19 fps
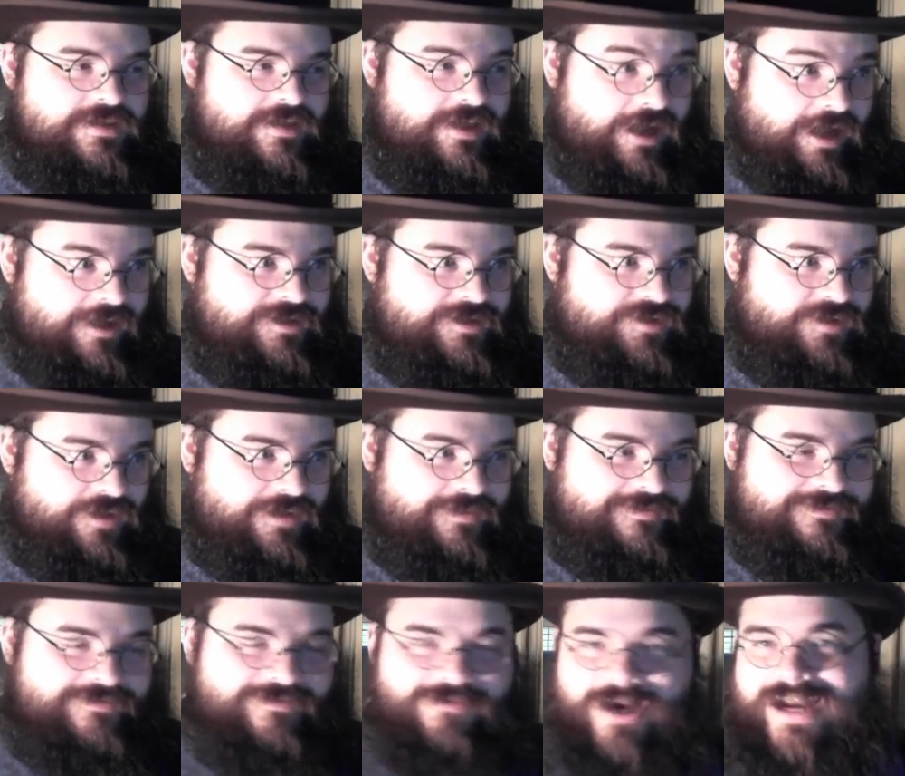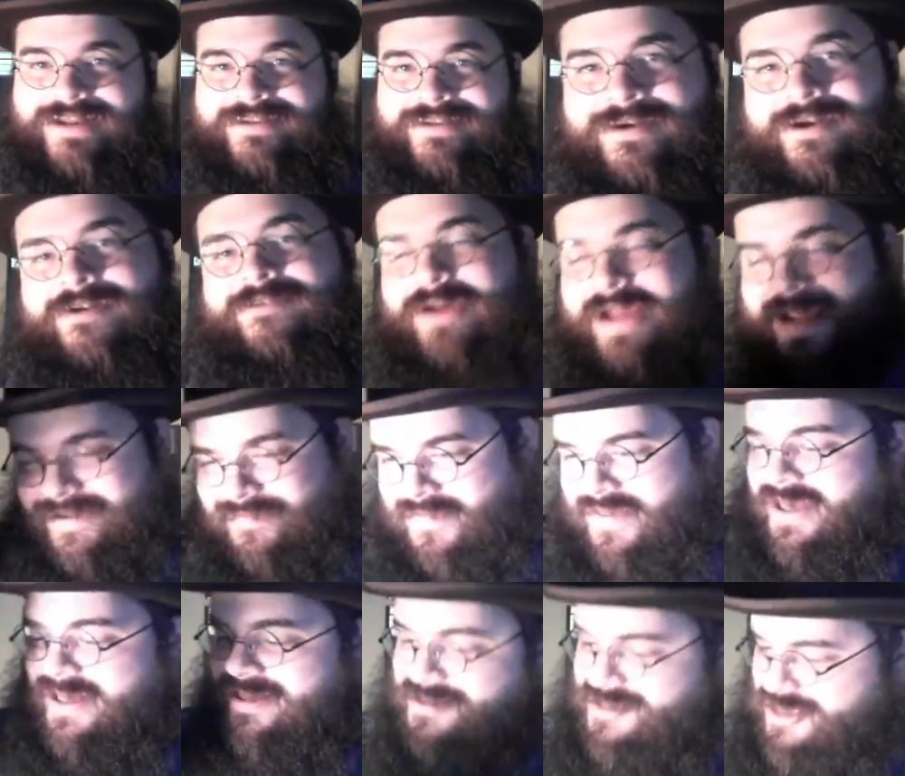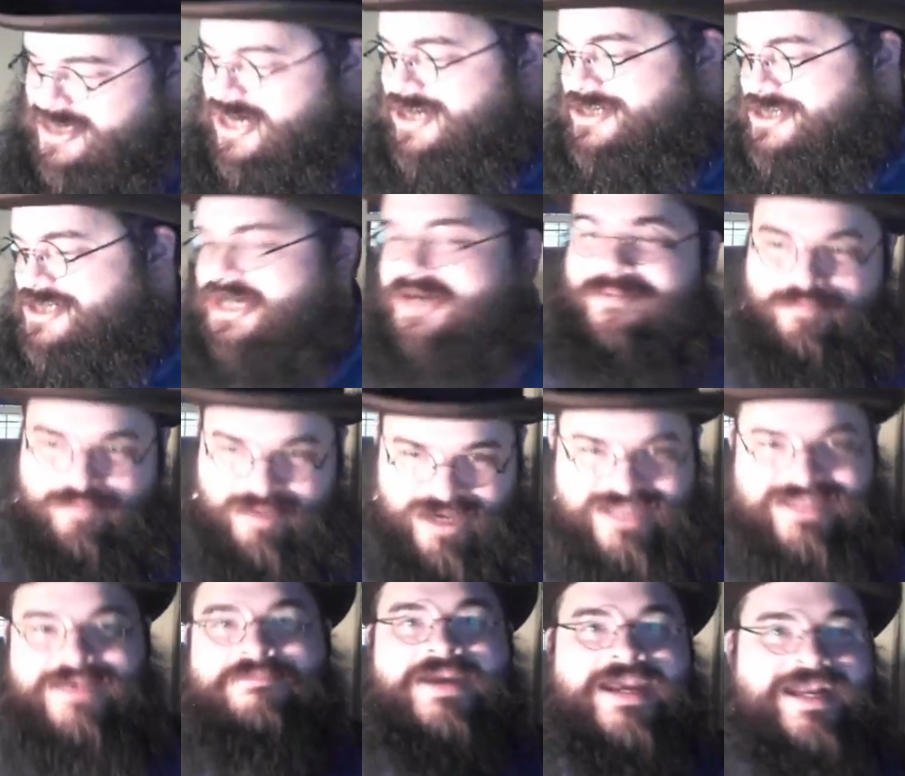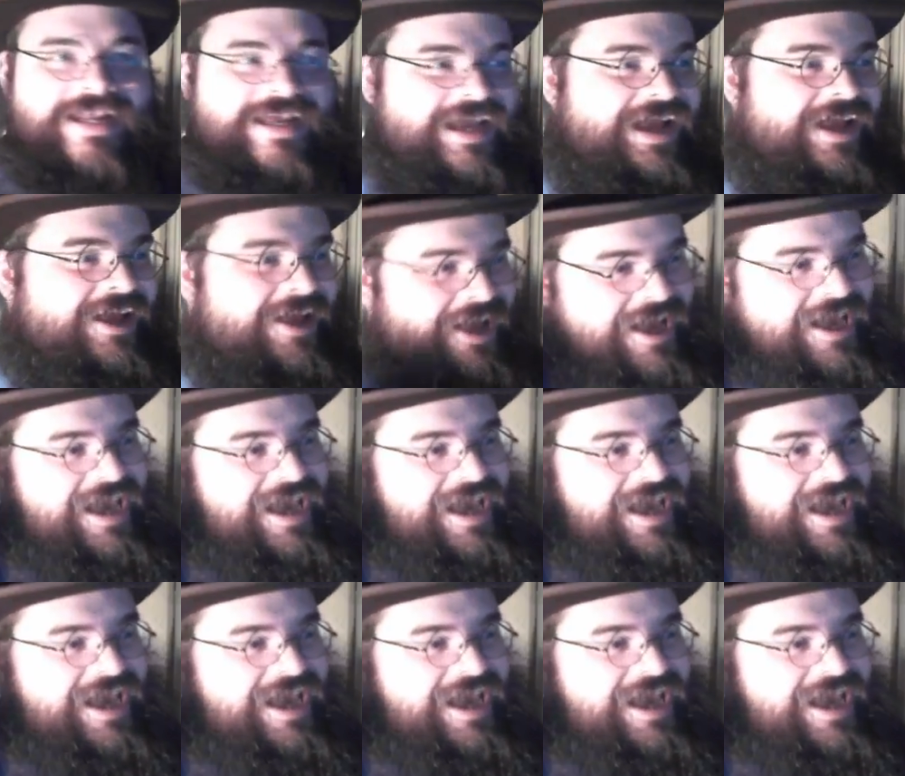Oxhorn. Right, great. Sure, sure. Be the media.